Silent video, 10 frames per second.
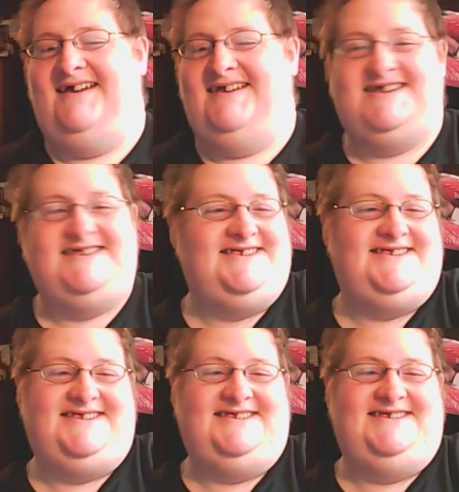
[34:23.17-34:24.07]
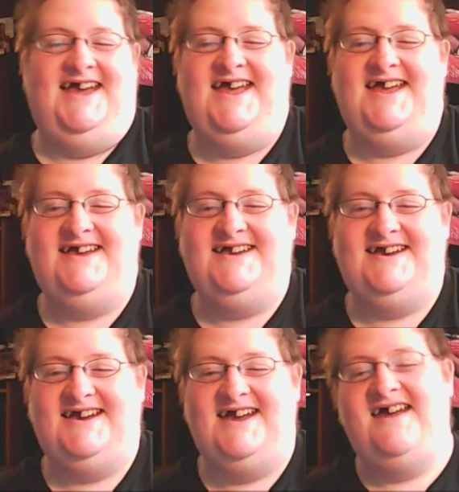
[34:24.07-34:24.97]
Yes.
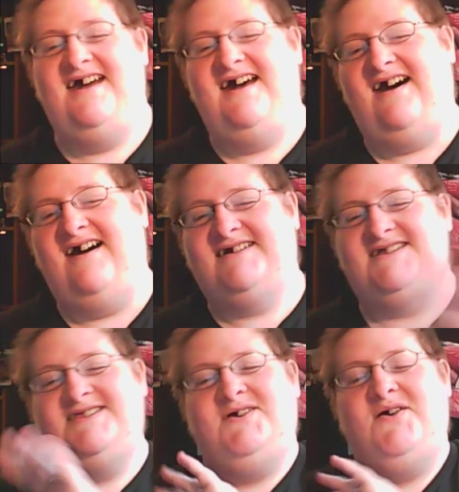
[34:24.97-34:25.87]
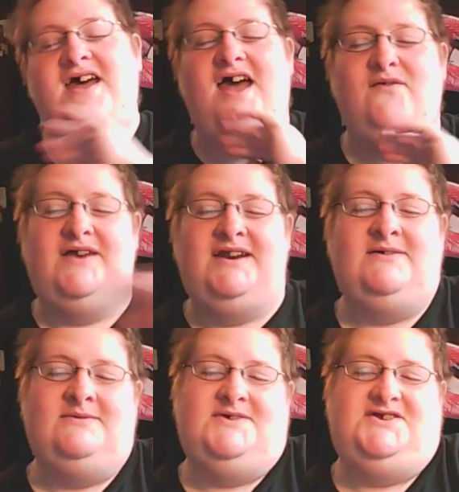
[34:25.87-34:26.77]
All right, so if
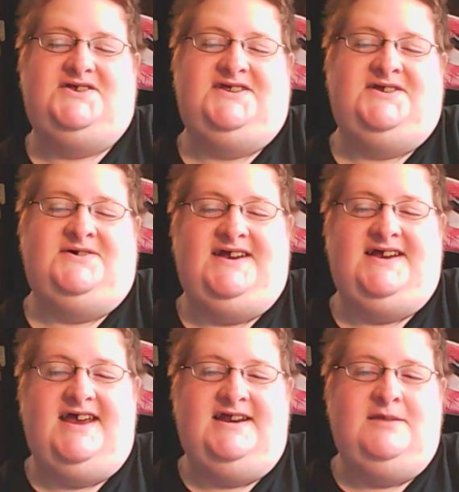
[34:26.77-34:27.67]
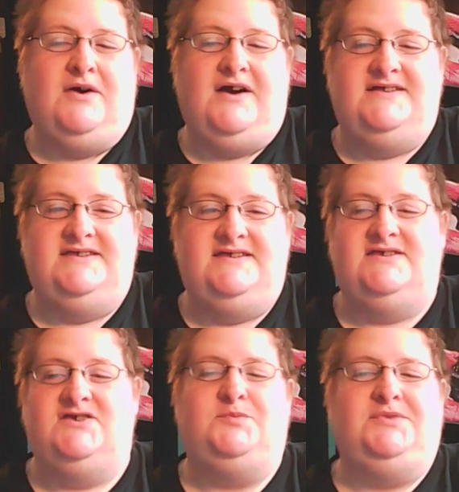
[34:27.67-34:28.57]
anyone wishes to donate any prizes,
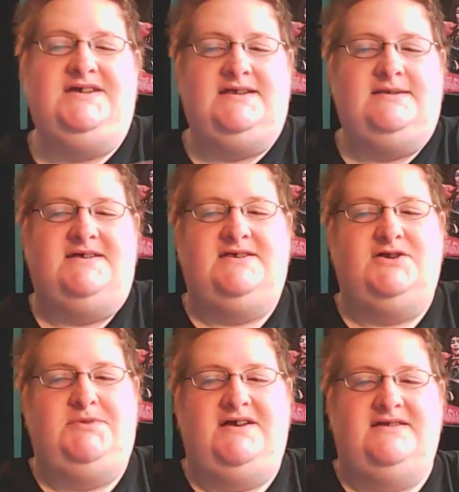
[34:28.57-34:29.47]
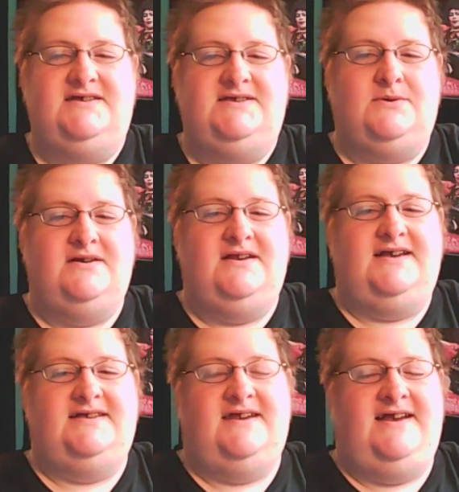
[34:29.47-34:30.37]
just please message me on Discord. Like
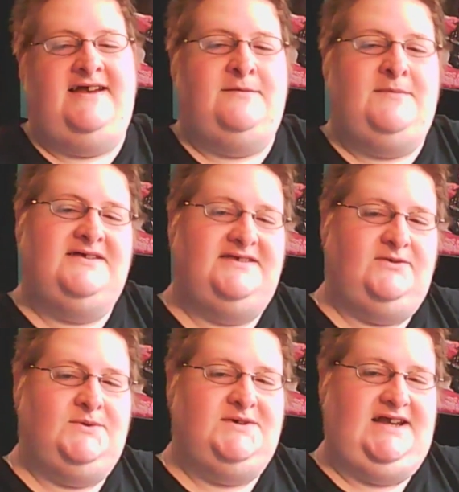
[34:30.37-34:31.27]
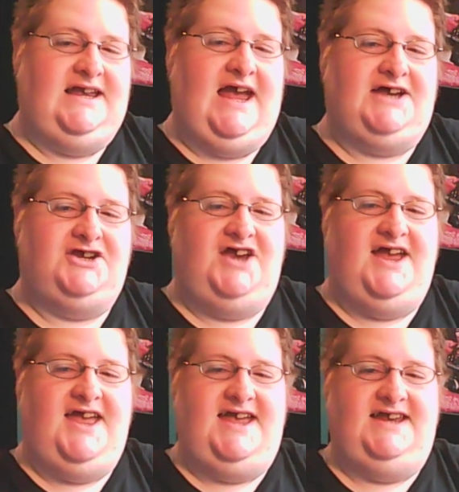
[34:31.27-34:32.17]
I said, I am SilverD,
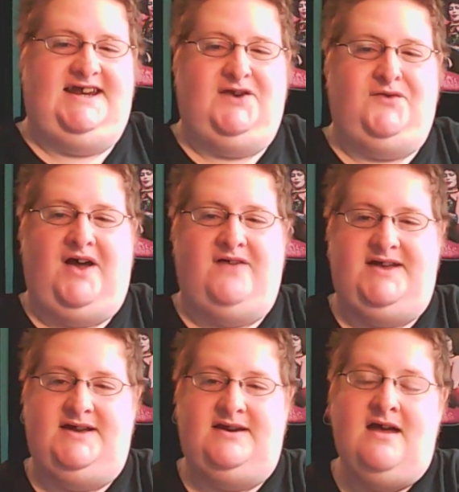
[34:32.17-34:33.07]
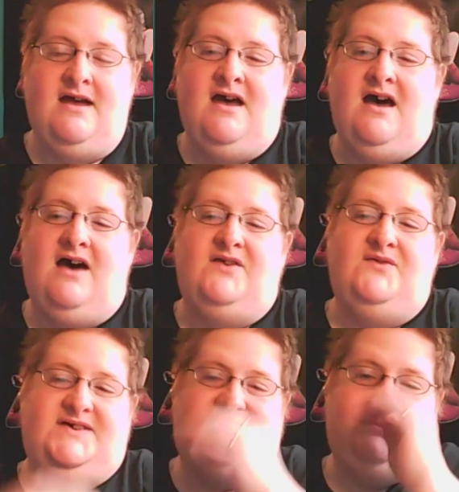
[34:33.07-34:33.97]
hashtag 8858. On
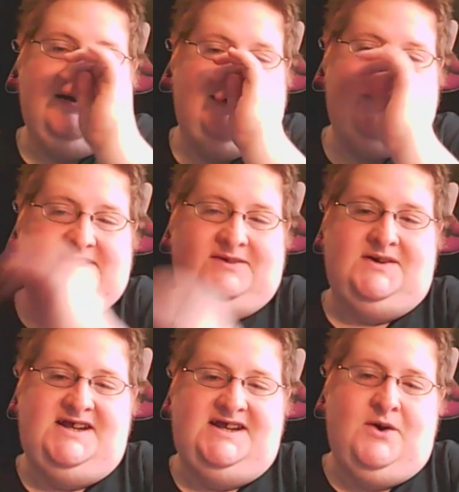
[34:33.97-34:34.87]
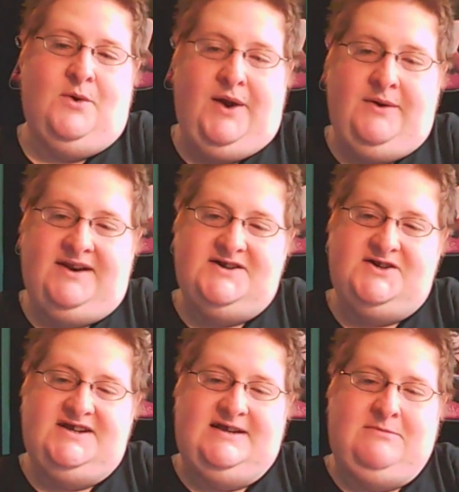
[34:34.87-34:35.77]
Facebook, I am SilverD, or you can
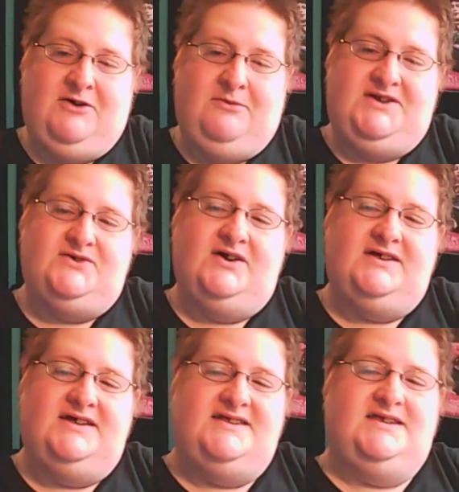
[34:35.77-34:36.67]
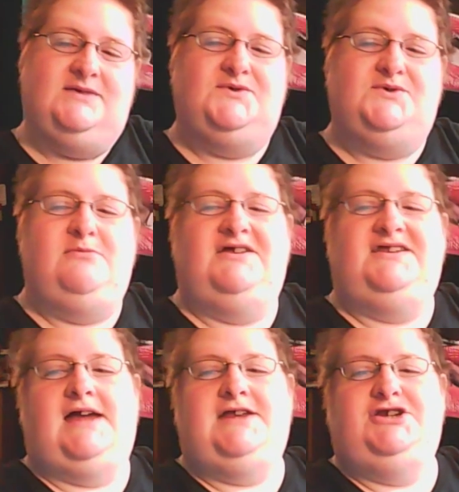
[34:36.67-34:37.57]
actually email me directly at
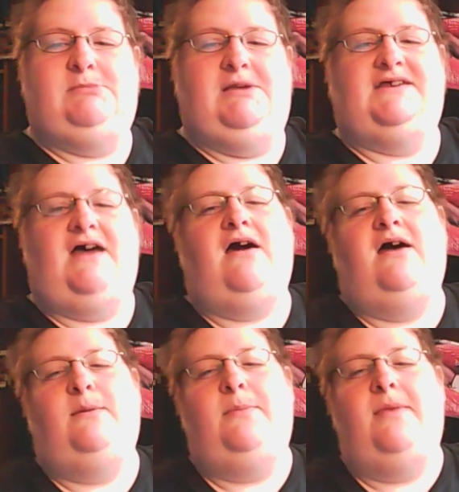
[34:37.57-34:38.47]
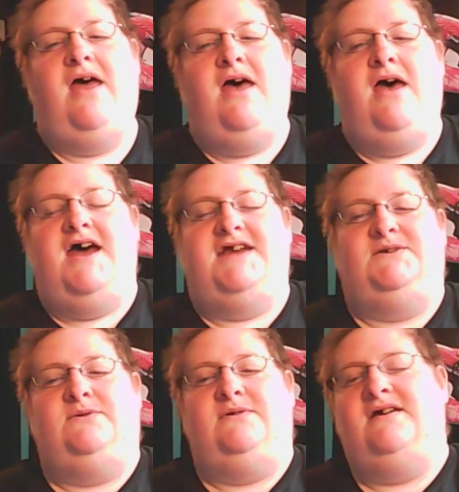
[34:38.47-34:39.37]
silverdreamland@gmail.com. I
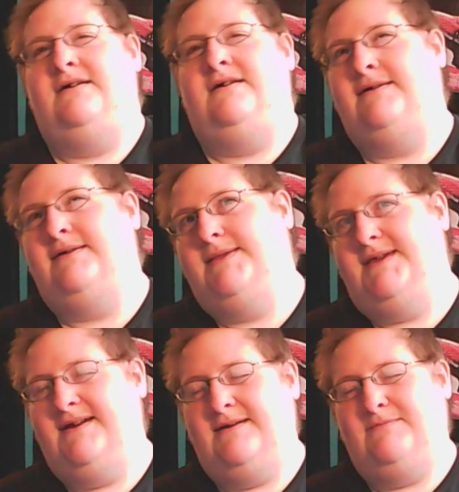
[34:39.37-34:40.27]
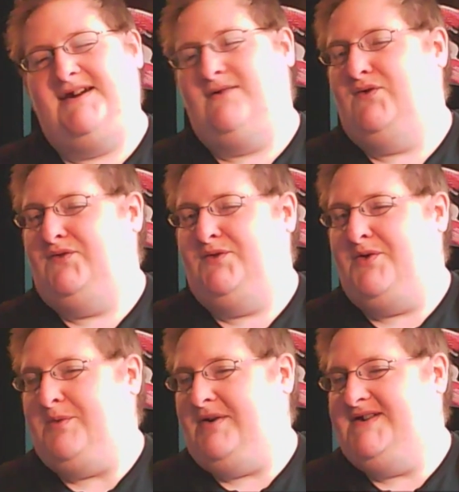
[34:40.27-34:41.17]
do think I might have a few
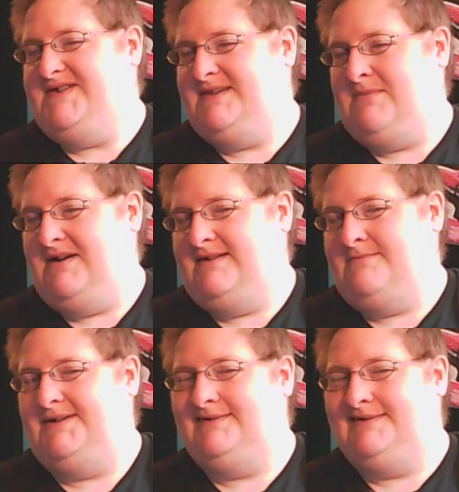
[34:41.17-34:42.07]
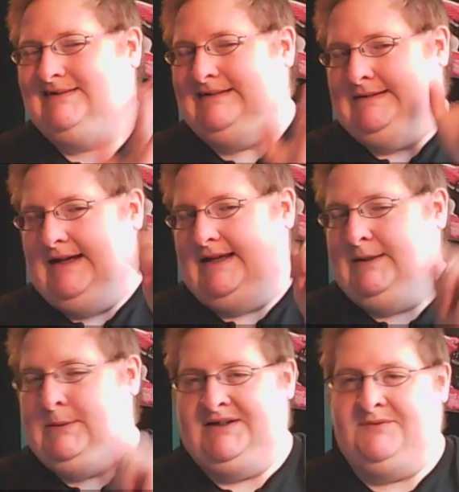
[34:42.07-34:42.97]
other prizes in mind, but I
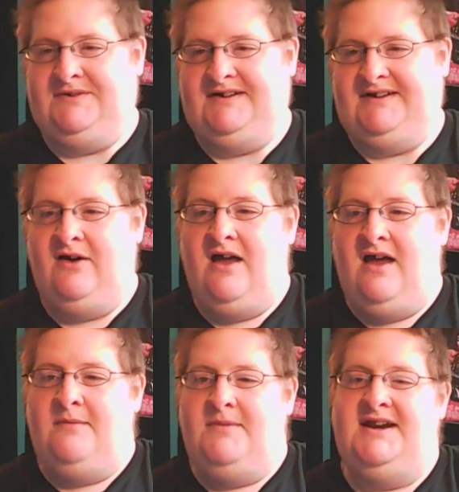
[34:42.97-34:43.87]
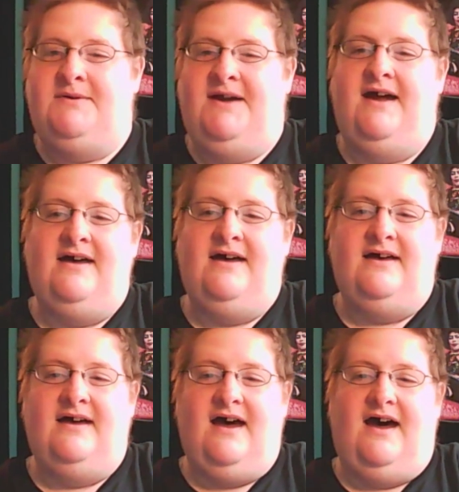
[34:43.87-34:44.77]
think we're done for now. But anyway,
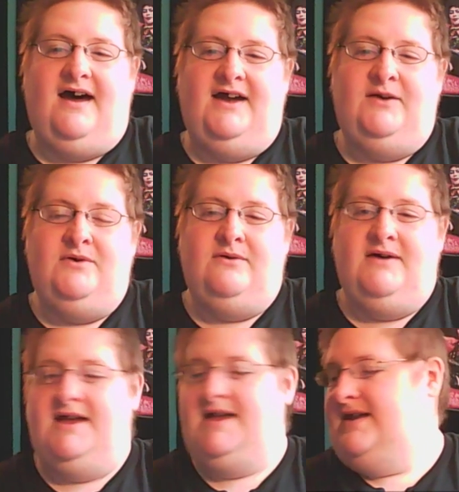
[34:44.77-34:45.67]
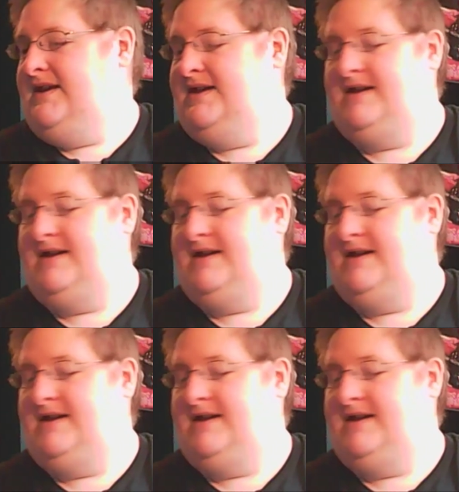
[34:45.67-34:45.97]
I will go ahead.